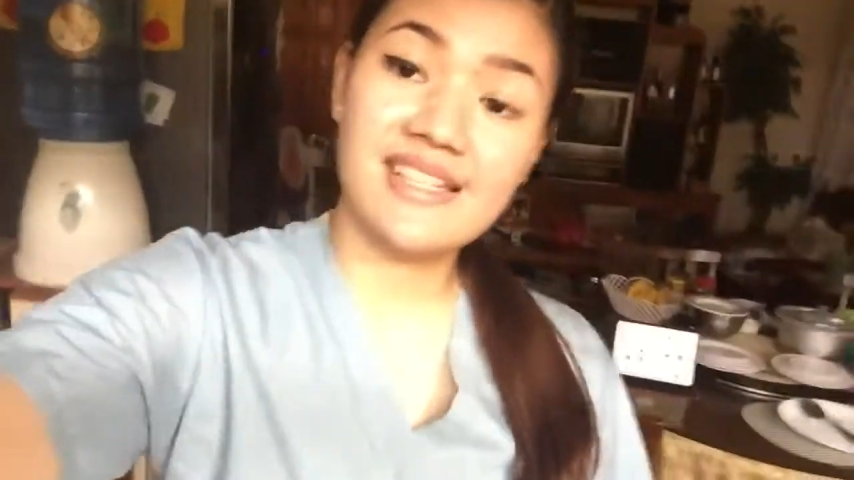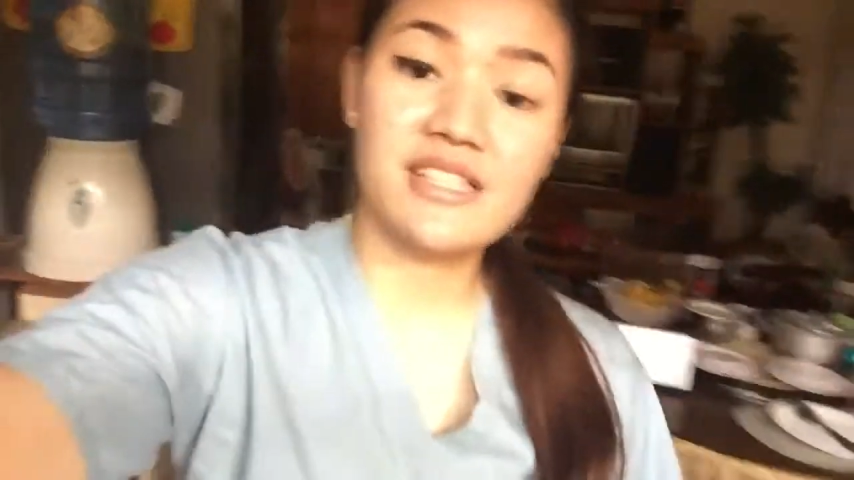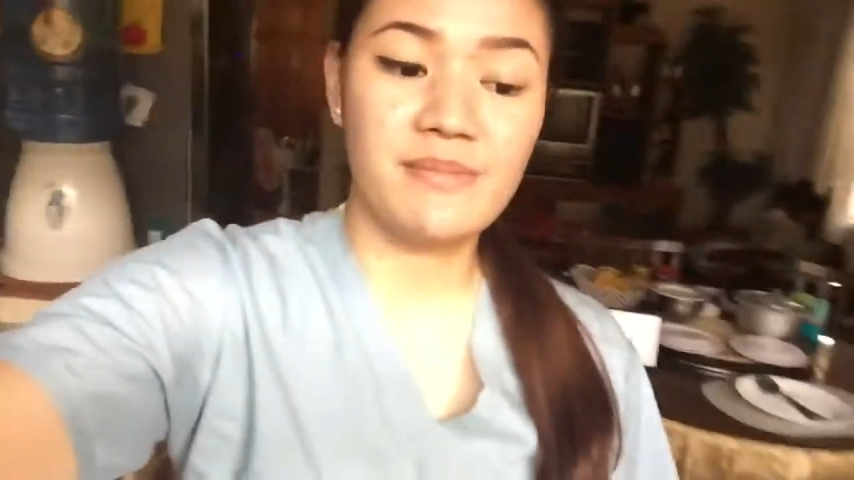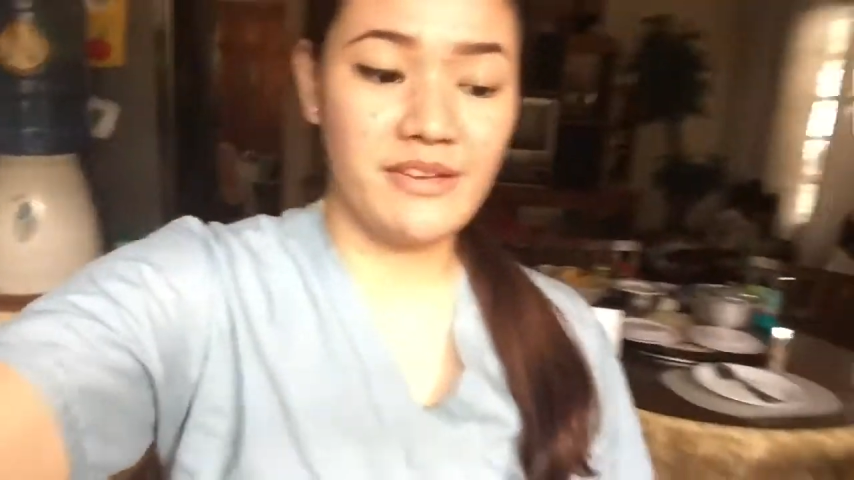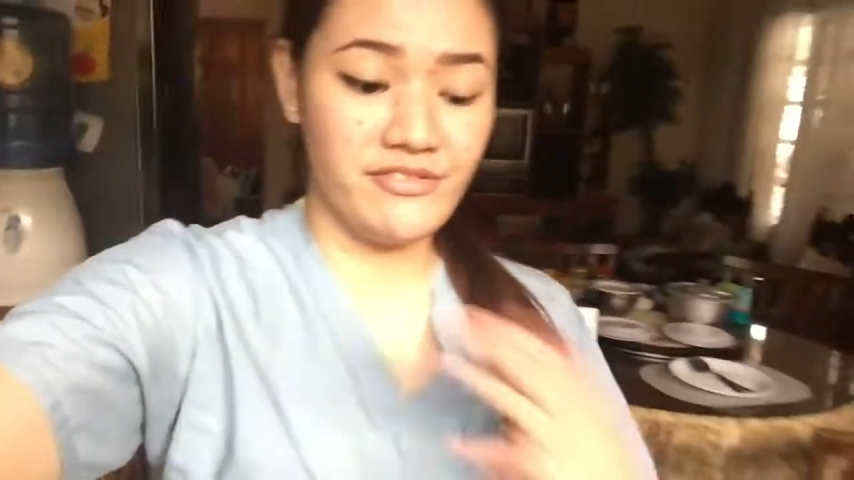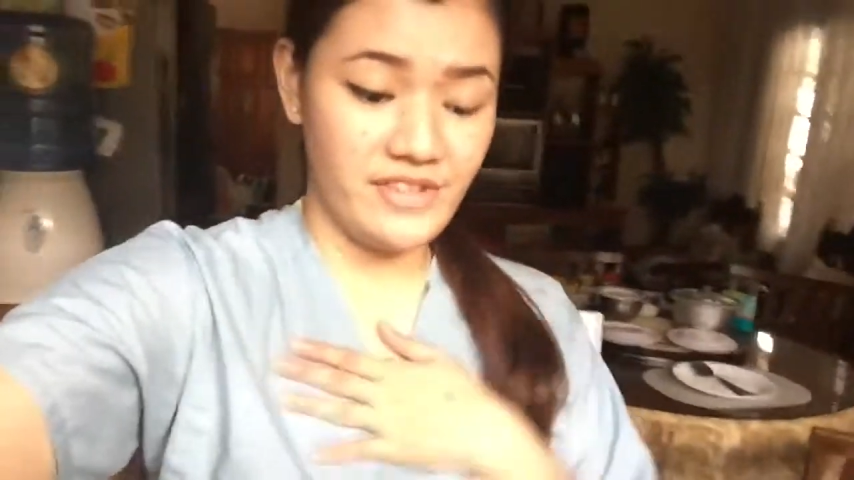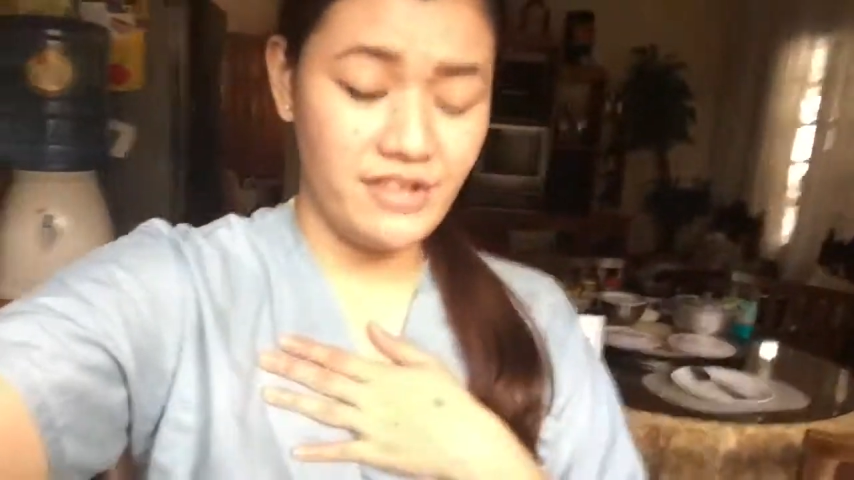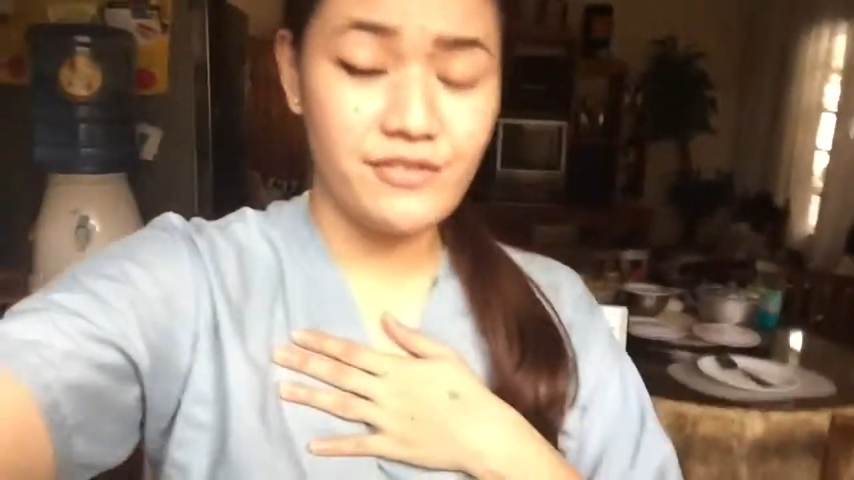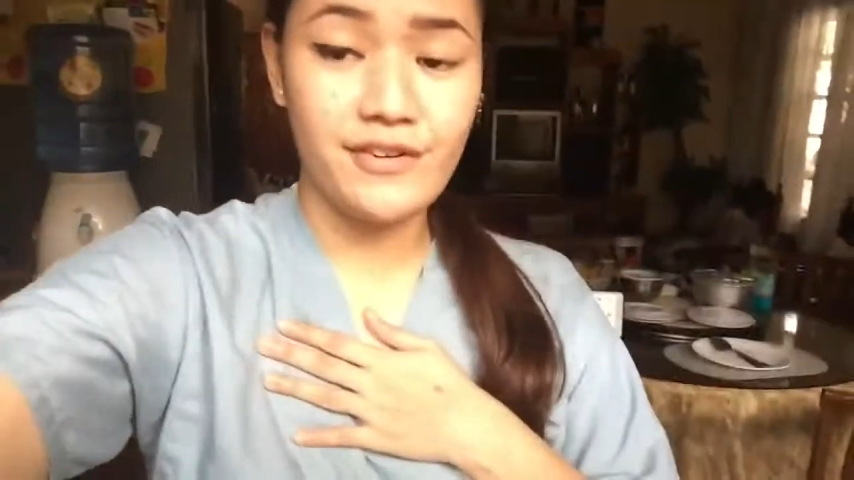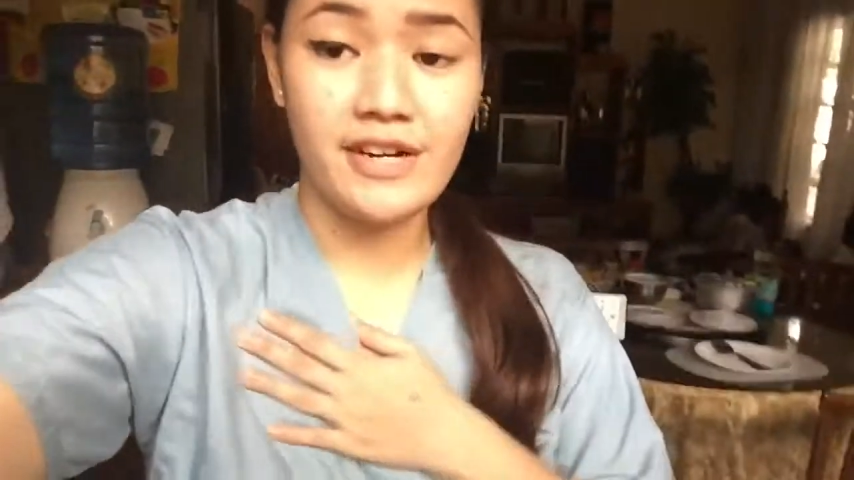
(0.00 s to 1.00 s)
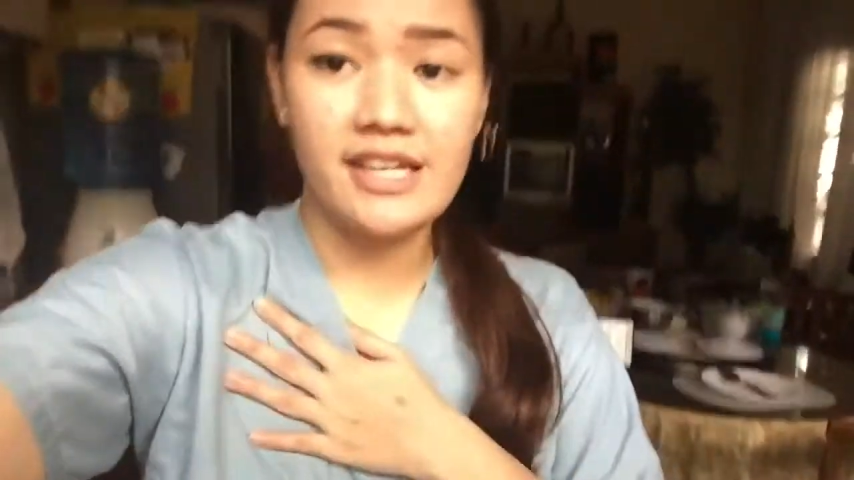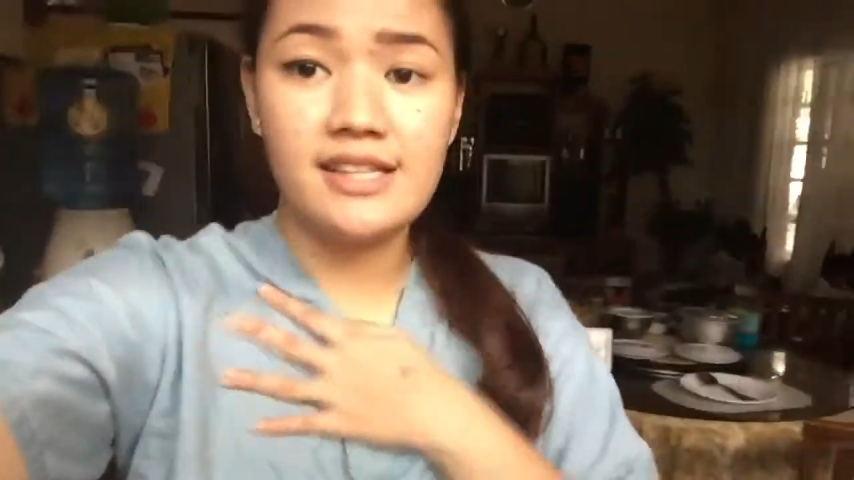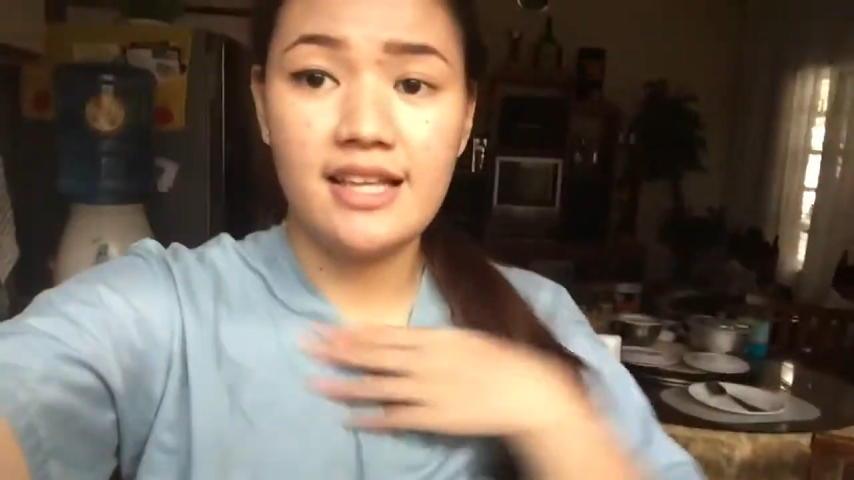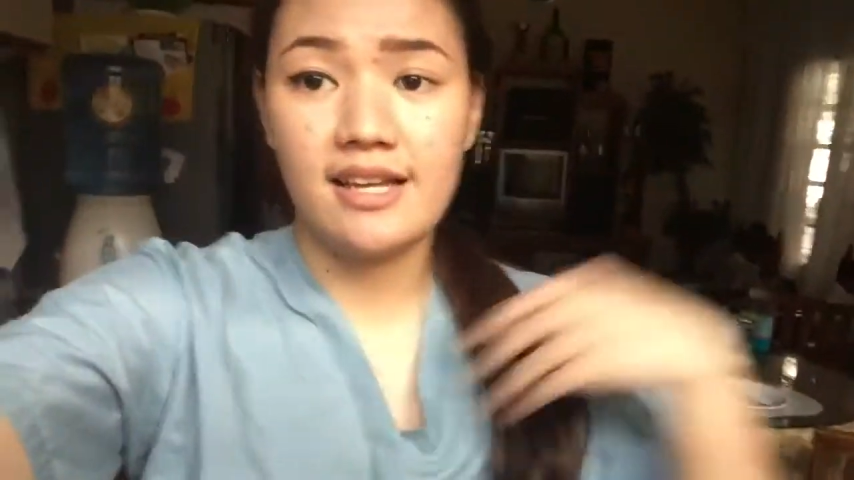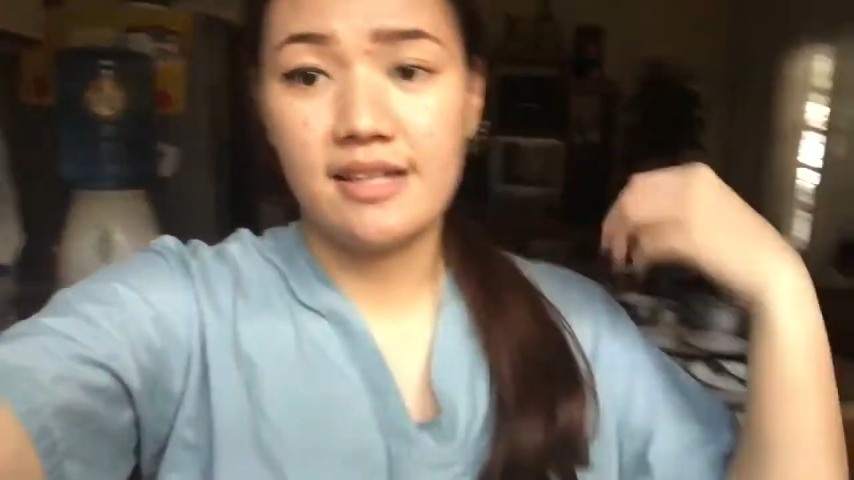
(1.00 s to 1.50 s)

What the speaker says: it's my favorite